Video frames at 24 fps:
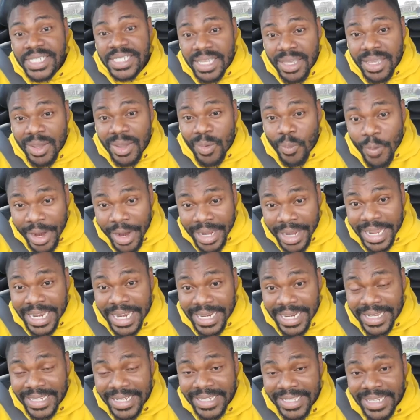out of their pocket.
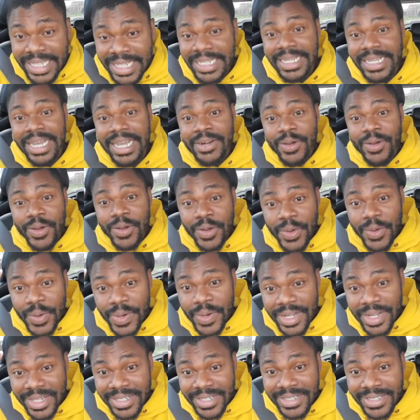Since they are
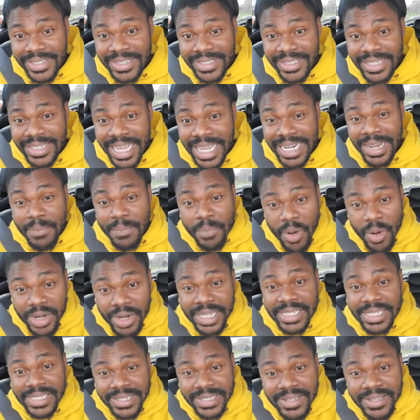busy working
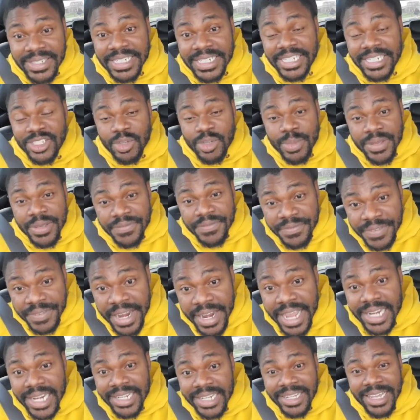and they cannot cook,
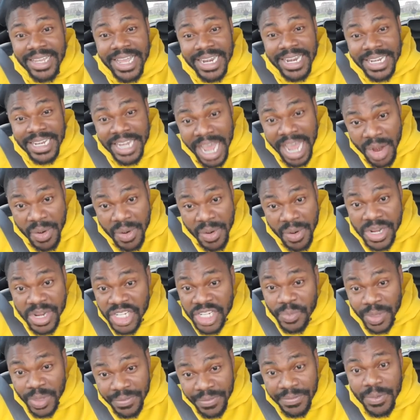and the body
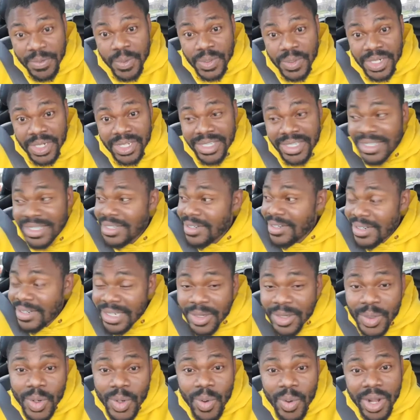still needs to be fed
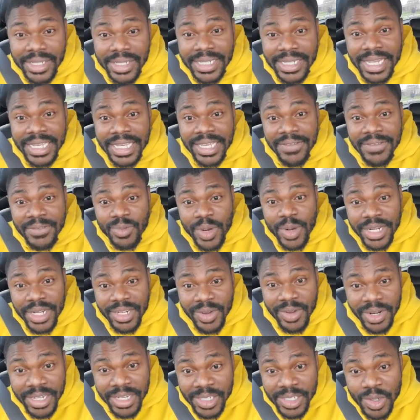and nourished with
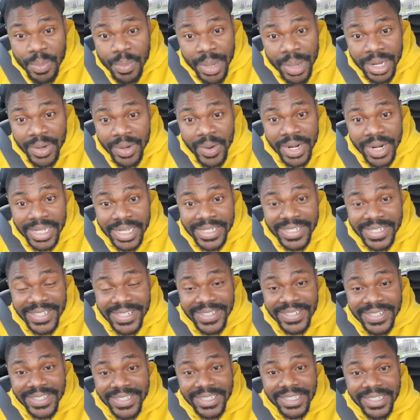food, they'll
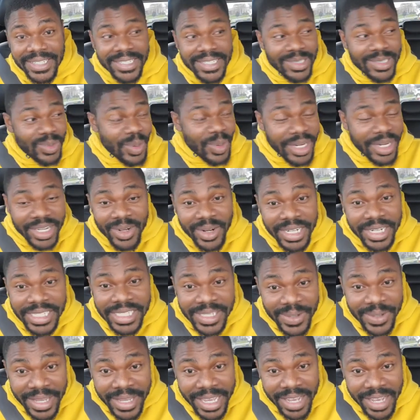go out and give
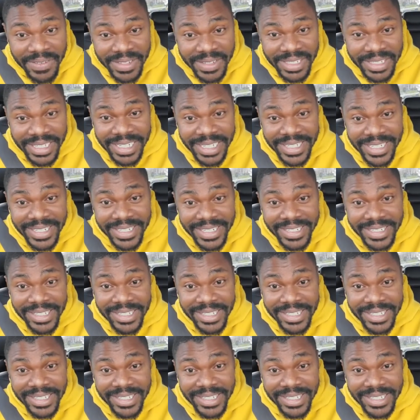$20 to McDonald's,